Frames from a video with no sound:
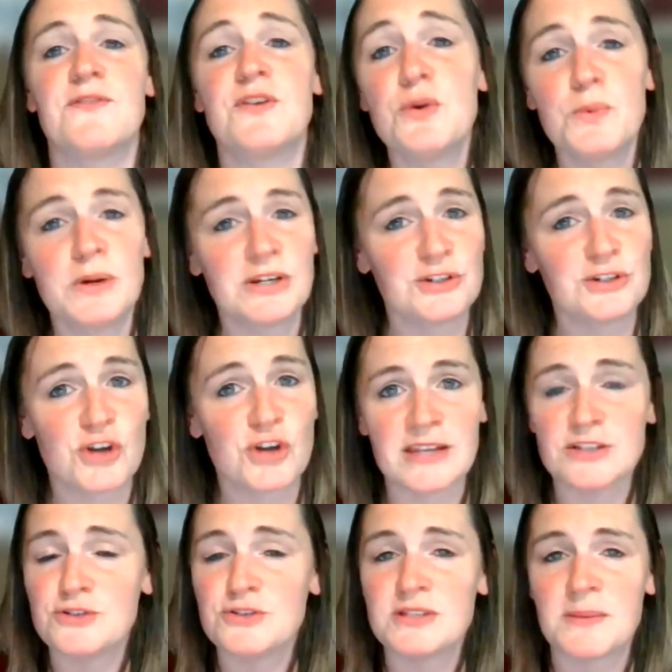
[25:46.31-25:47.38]
If you want to
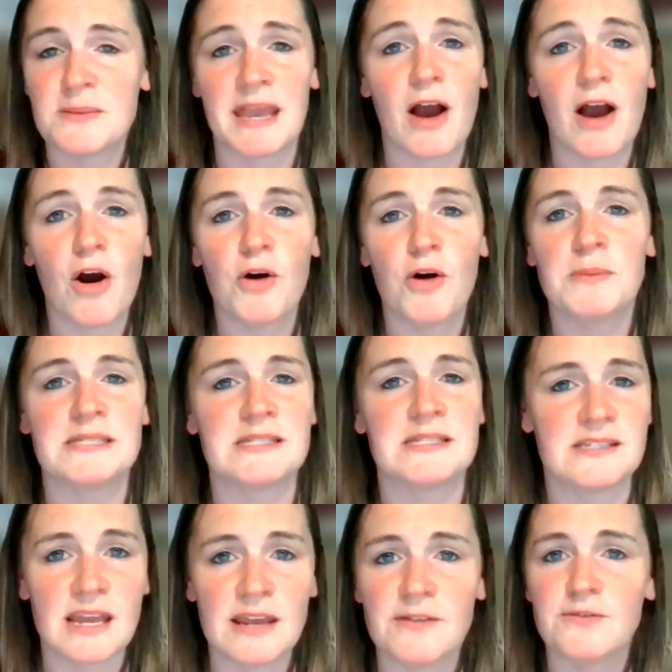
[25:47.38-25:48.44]
try and do something at home
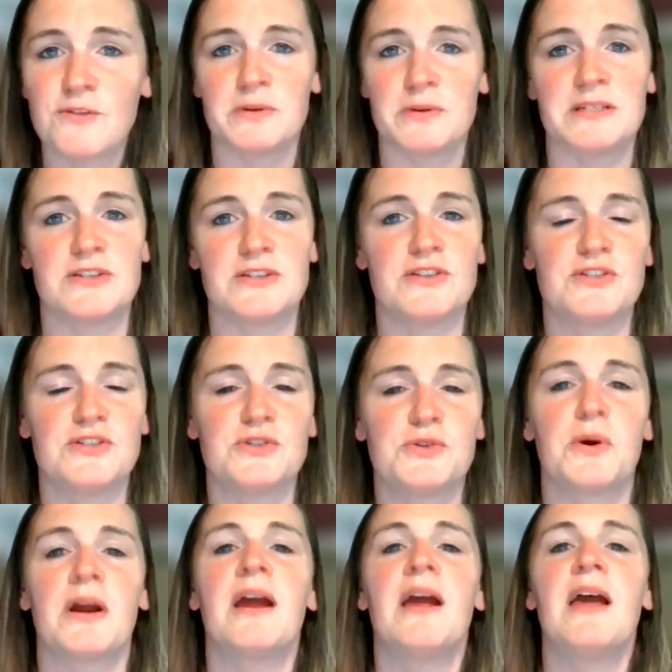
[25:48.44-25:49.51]
instead of going to the
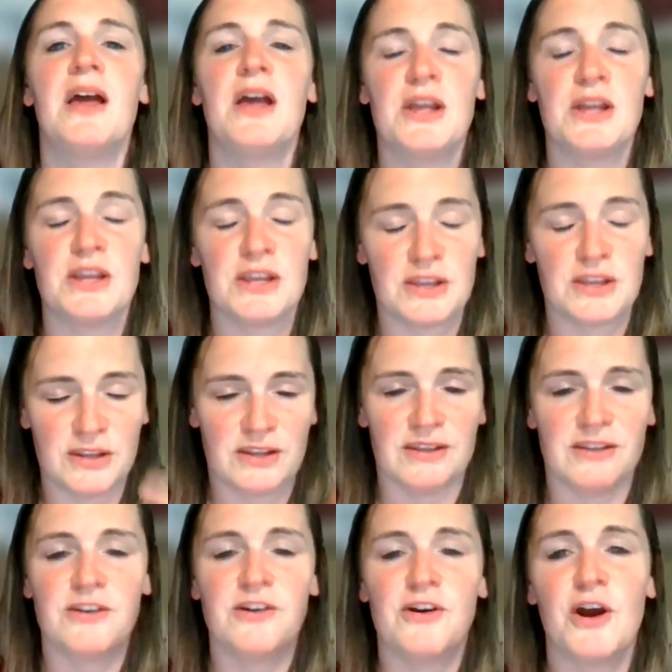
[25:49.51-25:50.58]
store,
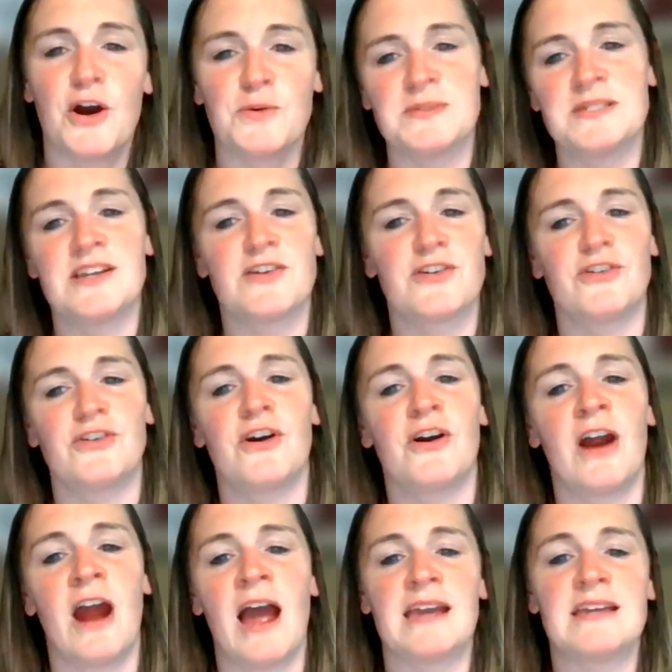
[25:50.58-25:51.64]
you're a homesteader in
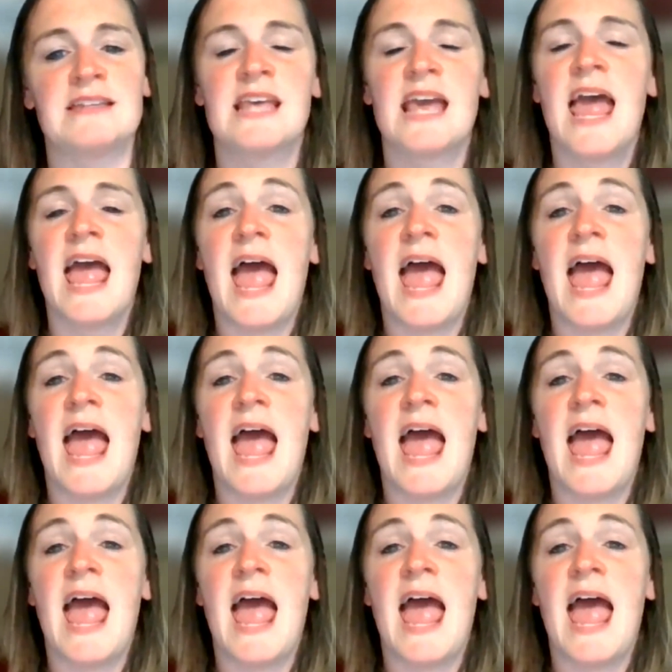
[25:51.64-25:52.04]
our eyes.